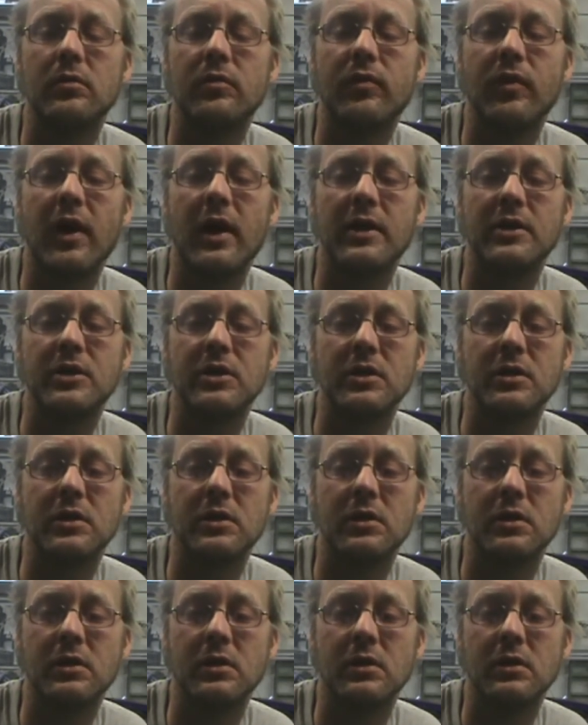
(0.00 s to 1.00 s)
fashion.
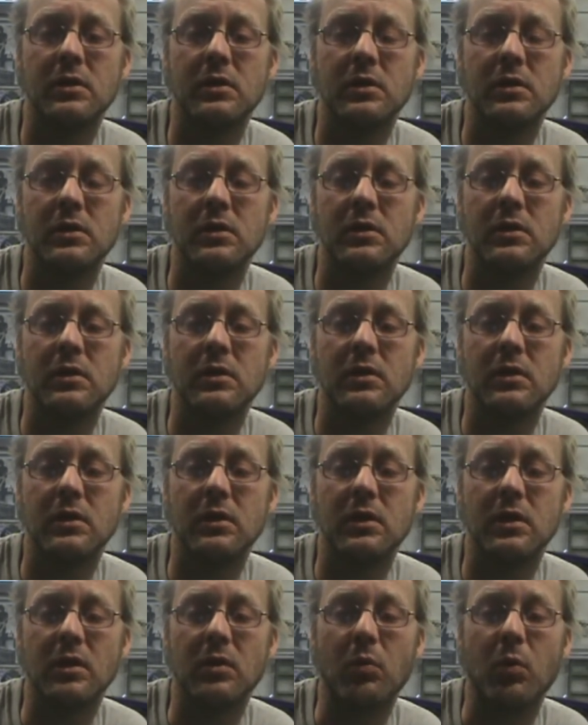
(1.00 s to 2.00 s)

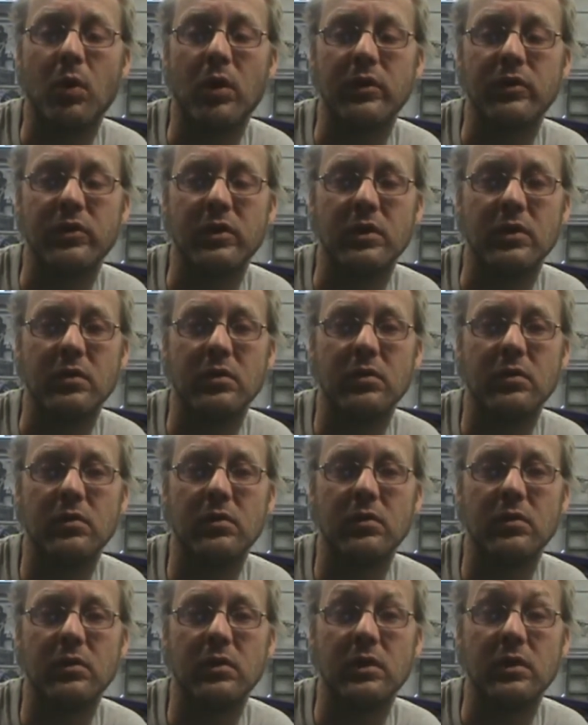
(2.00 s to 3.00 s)
It
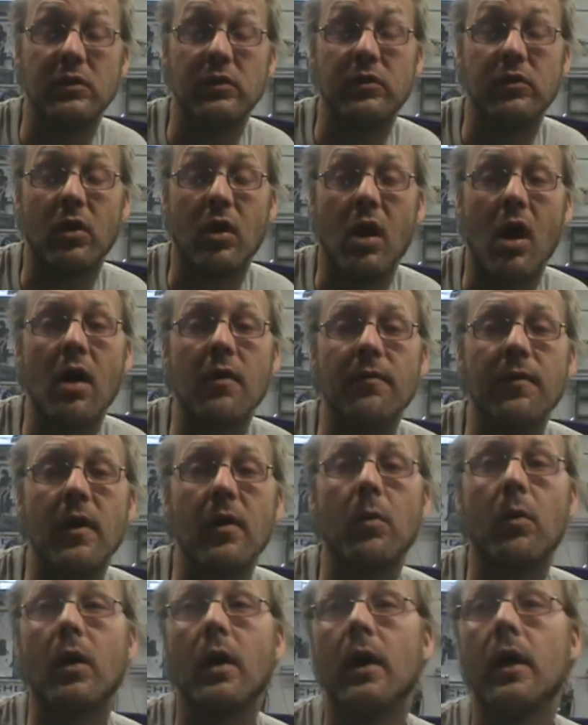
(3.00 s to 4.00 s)
didn't start off
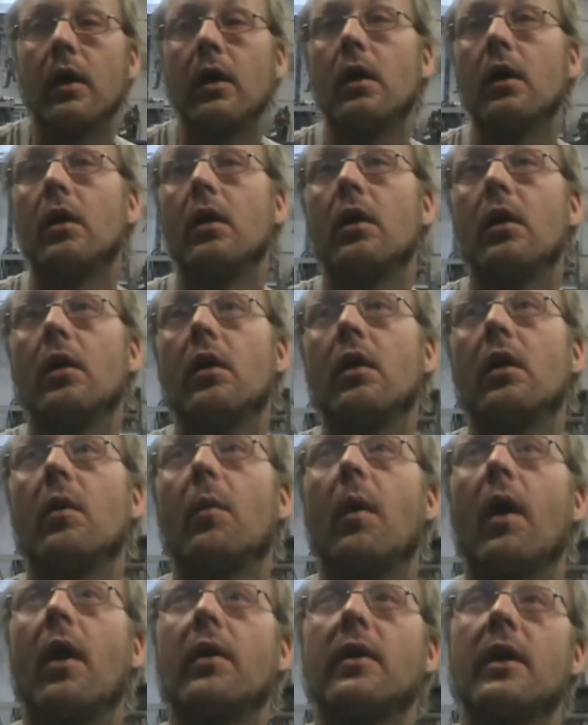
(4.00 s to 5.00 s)
that way. It
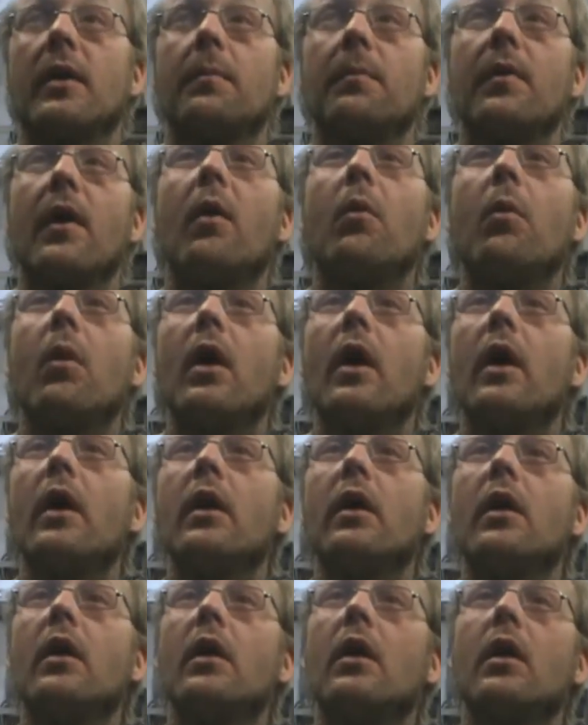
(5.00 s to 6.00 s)
wound up that way,
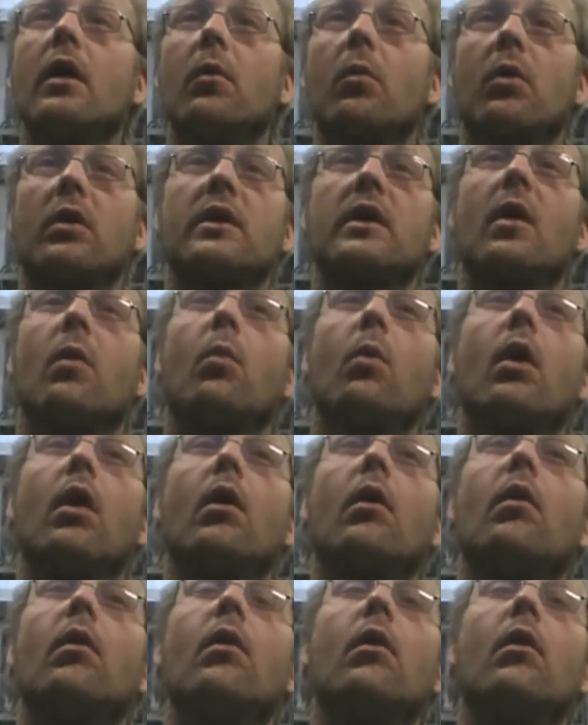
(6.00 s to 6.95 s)
and it worked out well.